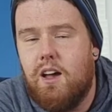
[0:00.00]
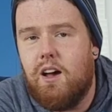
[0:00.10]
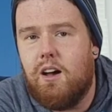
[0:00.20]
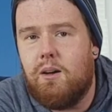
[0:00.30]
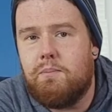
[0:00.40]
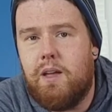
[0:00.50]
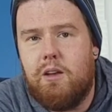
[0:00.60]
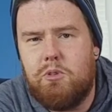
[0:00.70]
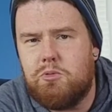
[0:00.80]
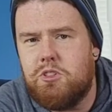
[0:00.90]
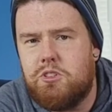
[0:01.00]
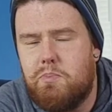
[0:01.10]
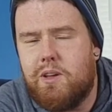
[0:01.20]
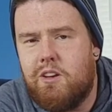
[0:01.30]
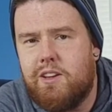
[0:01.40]
Um, and which ones do you
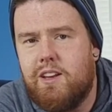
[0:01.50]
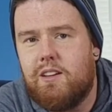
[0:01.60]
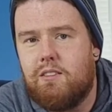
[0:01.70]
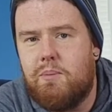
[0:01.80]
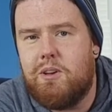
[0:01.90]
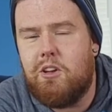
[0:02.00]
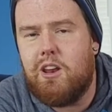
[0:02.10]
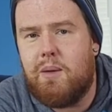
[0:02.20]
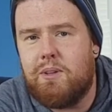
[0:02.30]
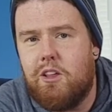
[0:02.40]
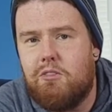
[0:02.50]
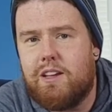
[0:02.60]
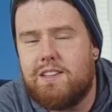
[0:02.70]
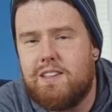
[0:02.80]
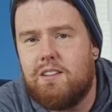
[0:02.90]
plan on getting? Let me know down below,
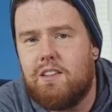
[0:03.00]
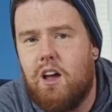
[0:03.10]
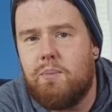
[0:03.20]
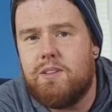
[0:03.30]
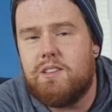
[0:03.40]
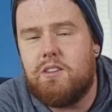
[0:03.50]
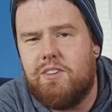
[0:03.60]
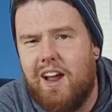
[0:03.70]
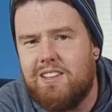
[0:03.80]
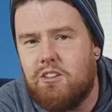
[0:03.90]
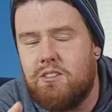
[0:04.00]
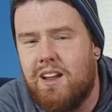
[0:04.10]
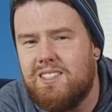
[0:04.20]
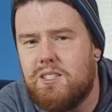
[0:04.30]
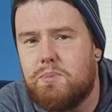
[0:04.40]
like I said in the comments. And if you guys are
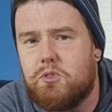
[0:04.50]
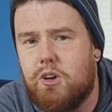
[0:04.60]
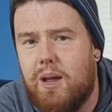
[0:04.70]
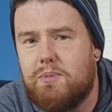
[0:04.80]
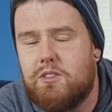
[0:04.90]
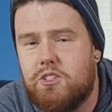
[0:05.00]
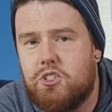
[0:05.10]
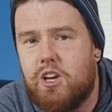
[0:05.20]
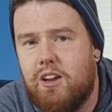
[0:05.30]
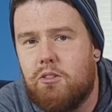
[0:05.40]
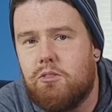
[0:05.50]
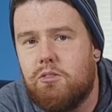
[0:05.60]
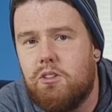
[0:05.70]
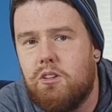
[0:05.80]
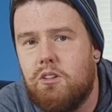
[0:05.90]
not subscribed to this channel,
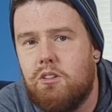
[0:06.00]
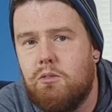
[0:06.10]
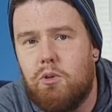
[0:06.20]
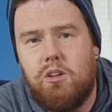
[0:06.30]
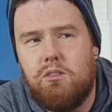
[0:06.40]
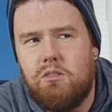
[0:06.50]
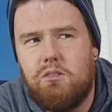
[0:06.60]
well,